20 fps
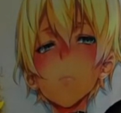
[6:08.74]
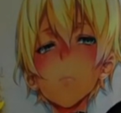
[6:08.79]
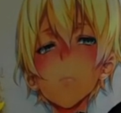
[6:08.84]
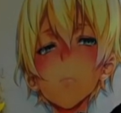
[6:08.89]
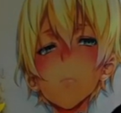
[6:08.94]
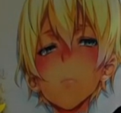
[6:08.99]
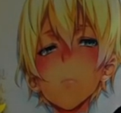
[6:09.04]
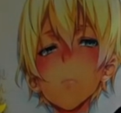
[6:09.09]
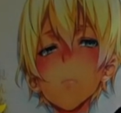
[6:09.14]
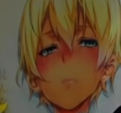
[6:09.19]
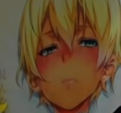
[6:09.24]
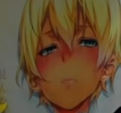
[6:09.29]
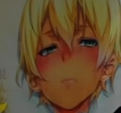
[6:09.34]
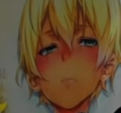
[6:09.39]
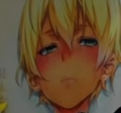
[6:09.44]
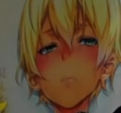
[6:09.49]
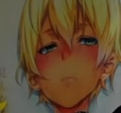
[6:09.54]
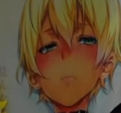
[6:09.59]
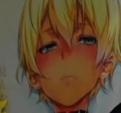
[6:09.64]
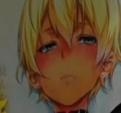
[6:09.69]

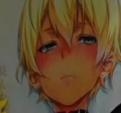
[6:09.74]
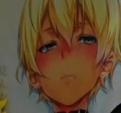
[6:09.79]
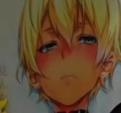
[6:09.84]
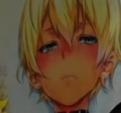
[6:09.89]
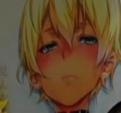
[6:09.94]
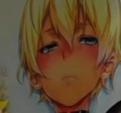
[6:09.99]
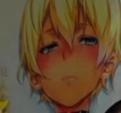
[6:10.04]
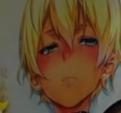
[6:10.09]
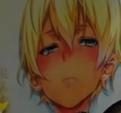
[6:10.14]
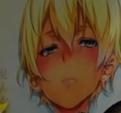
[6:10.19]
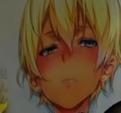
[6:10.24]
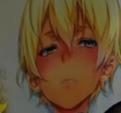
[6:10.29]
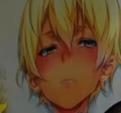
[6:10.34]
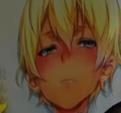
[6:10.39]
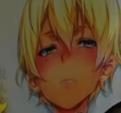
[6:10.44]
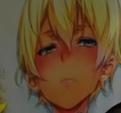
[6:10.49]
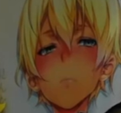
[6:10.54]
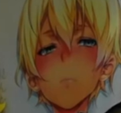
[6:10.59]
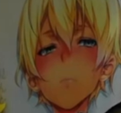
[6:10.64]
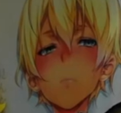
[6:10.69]

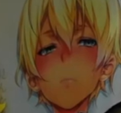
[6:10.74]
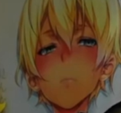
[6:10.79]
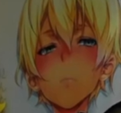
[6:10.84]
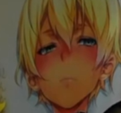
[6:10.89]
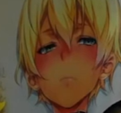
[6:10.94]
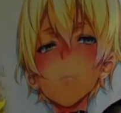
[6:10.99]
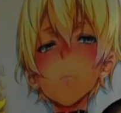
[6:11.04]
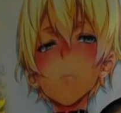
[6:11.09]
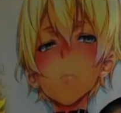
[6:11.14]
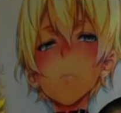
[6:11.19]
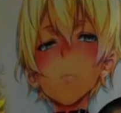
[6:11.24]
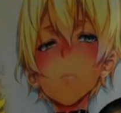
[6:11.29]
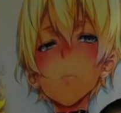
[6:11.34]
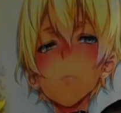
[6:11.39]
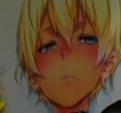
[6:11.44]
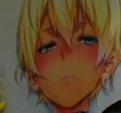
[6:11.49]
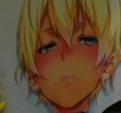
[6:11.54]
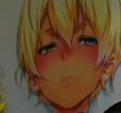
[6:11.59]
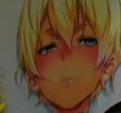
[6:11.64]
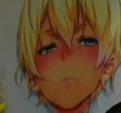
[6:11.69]

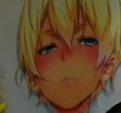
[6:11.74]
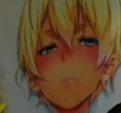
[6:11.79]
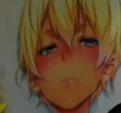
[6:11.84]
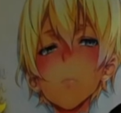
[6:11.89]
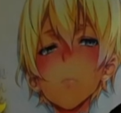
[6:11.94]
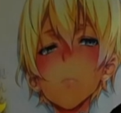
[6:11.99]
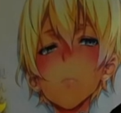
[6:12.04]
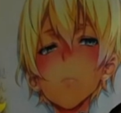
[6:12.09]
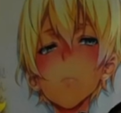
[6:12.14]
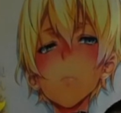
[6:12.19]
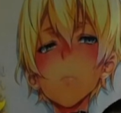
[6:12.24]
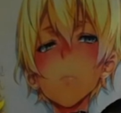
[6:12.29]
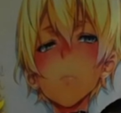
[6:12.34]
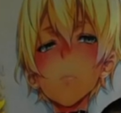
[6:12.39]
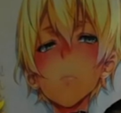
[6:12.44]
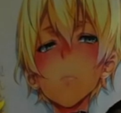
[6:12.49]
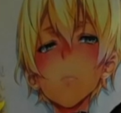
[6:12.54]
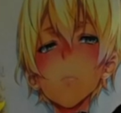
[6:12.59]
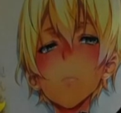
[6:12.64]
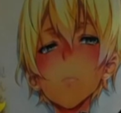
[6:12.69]

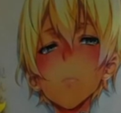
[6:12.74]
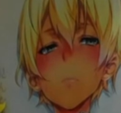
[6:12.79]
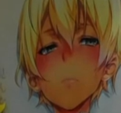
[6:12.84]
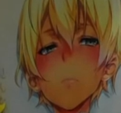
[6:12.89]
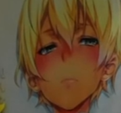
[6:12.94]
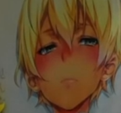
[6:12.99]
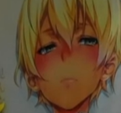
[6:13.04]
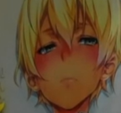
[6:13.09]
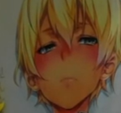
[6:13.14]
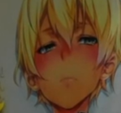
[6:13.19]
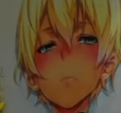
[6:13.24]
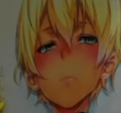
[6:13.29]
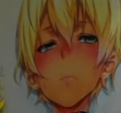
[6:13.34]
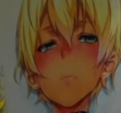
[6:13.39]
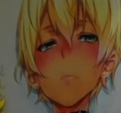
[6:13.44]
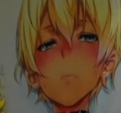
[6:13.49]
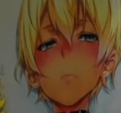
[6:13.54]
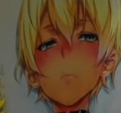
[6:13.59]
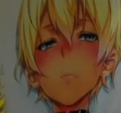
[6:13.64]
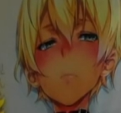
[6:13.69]

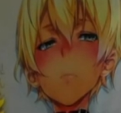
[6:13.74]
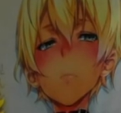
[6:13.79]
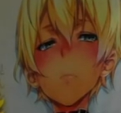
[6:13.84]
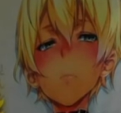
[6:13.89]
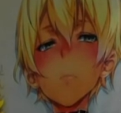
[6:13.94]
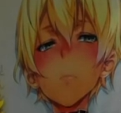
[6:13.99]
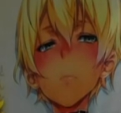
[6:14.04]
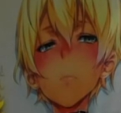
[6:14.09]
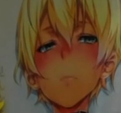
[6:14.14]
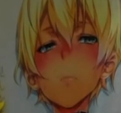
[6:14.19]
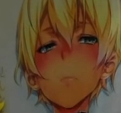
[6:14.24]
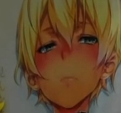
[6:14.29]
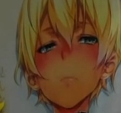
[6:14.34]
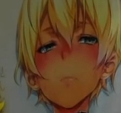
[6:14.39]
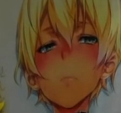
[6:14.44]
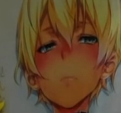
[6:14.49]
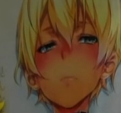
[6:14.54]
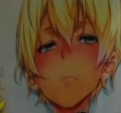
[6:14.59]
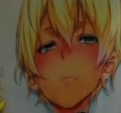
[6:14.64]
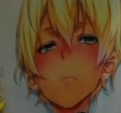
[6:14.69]

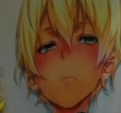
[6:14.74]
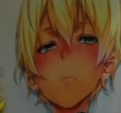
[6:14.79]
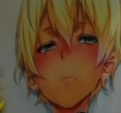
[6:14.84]
(not speaking)